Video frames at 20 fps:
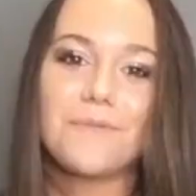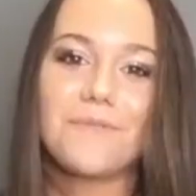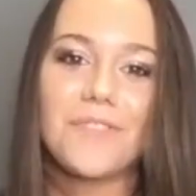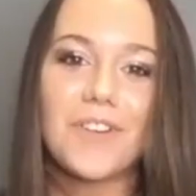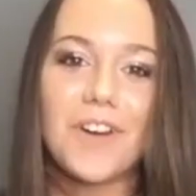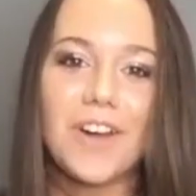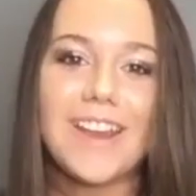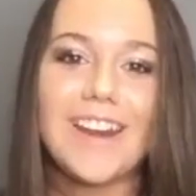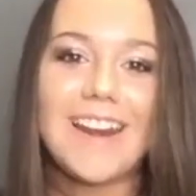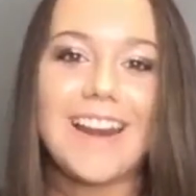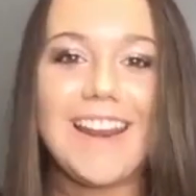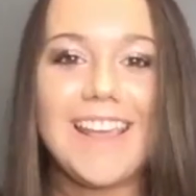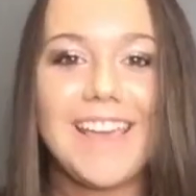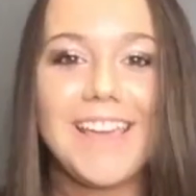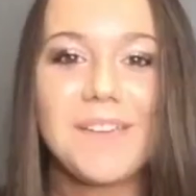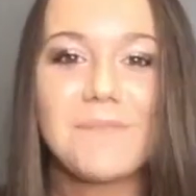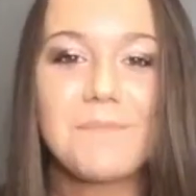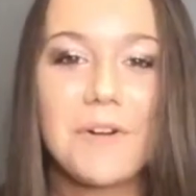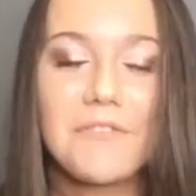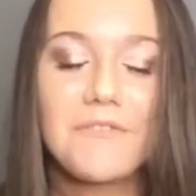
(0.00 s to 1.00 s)

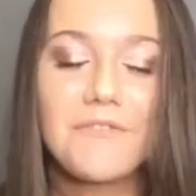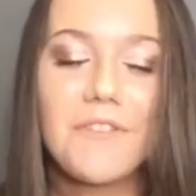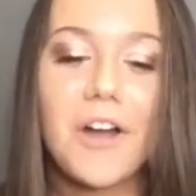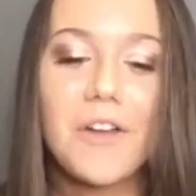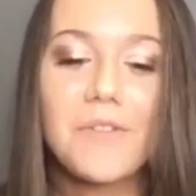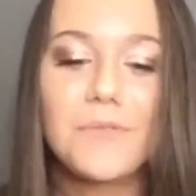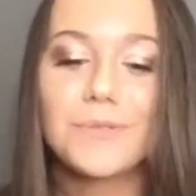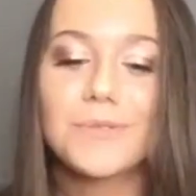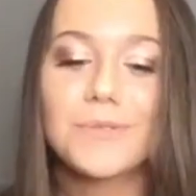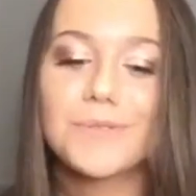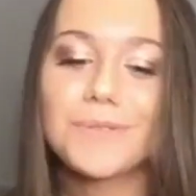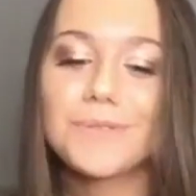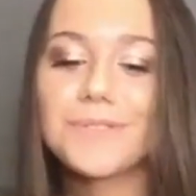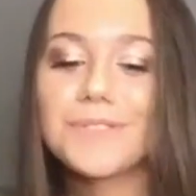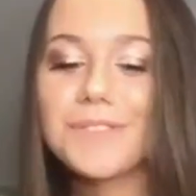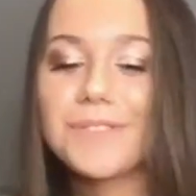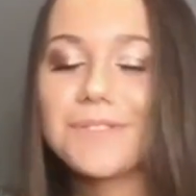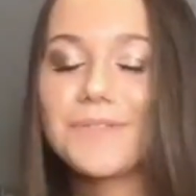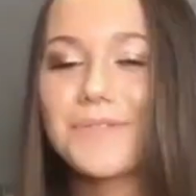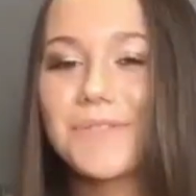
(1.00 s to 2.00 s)
Finally, my final source
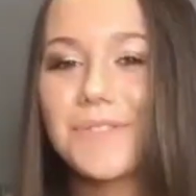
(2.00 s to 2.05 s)
of